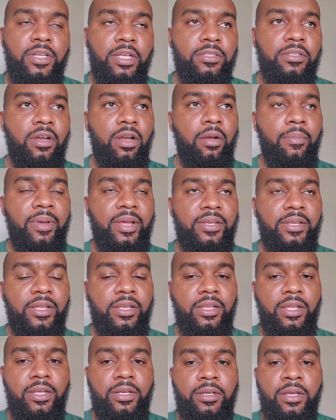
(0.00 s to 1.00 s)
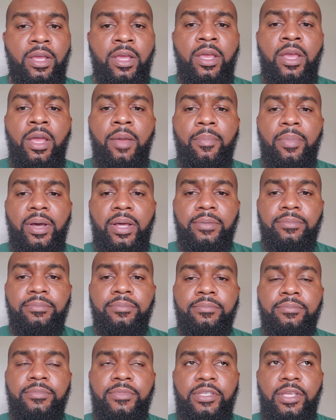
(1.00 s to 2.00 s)
I'll talk about that later.
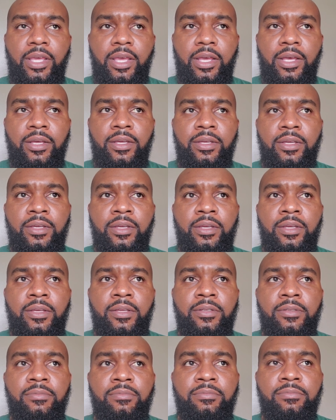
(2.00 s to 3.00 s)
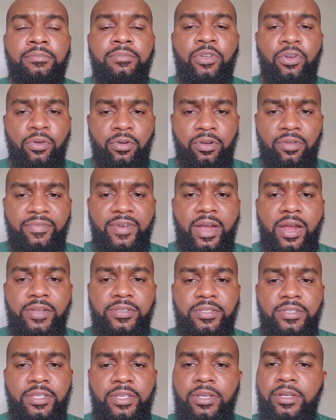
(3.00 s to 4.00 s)
But yeah,
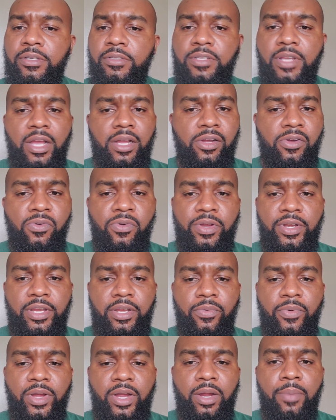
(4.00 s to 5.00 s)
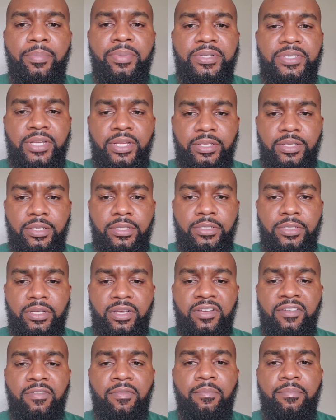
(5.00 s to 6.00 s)
coronavirus is here. It's not going anywhere. Protect
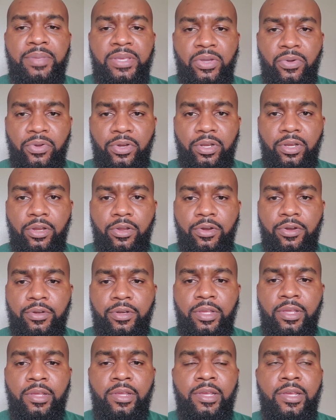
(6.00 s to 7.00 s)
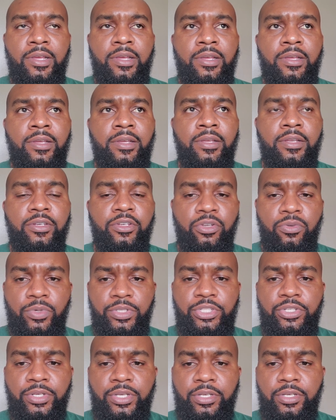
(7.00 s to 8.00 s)
yourself. Be on alert. Do
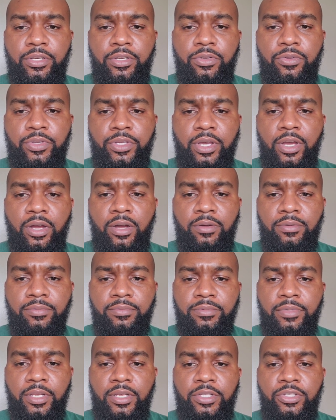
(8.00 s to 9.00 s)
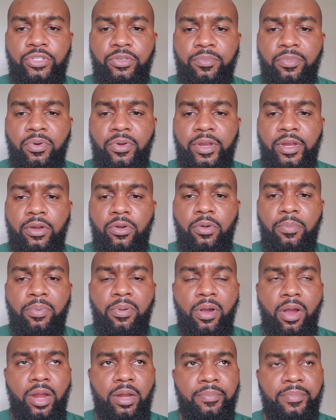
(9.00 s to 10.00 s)
what you need to do, y'all. And this is your boy, Eric with
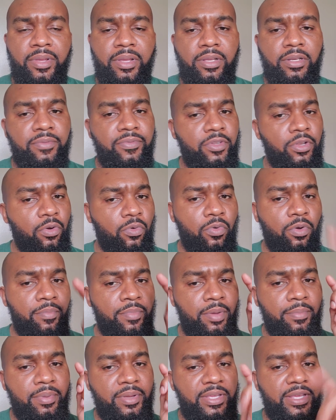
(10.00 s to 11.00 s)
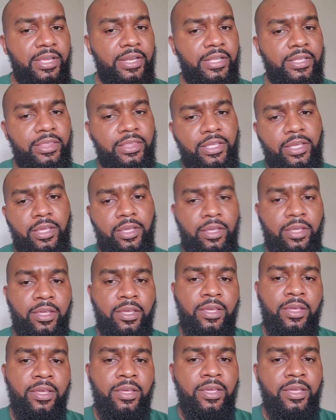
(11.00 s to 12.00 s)
Pryority Mail. If you don't remember anything,
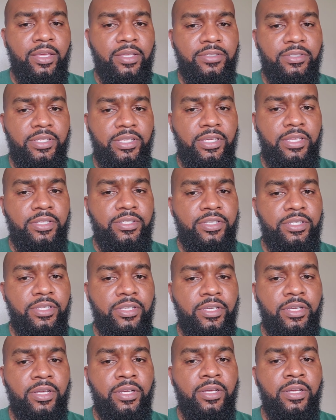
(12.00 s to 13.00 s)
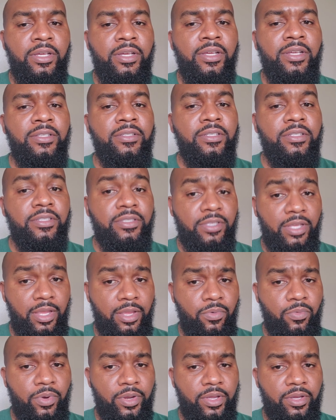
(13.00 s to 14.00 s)
it's easier to stay
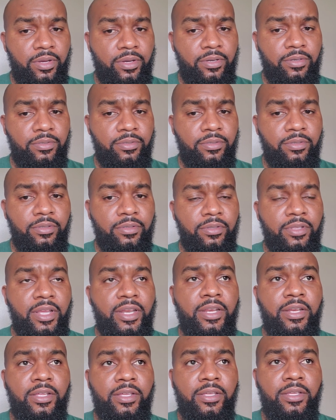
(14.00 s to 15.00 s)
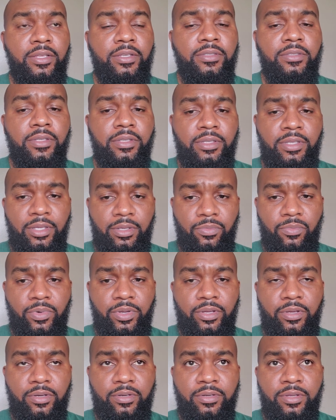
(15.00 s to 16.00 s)
well than it is to get
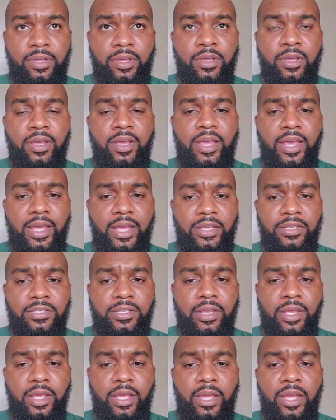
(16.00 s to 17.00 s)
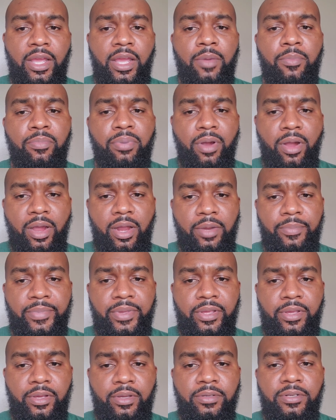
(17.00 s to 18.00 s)
well. #Pryority
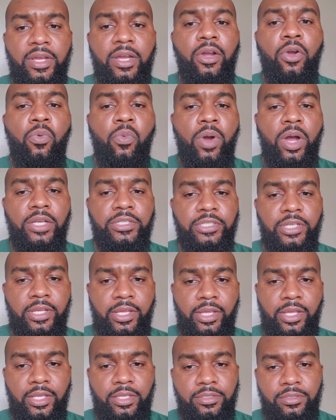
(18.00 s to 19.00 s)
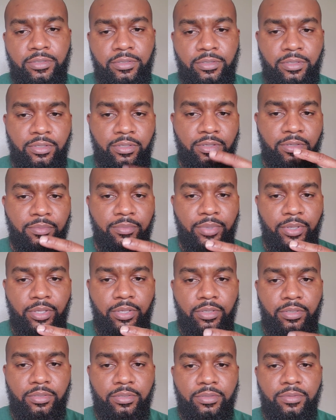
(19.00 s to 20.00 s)
Mail. Now go wash your hands.
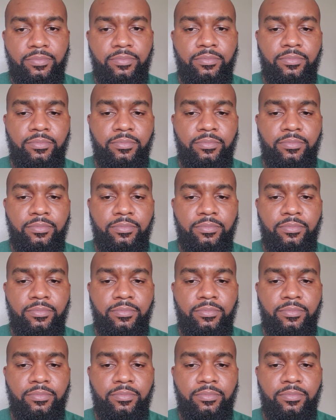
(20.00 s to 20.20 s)
Peace.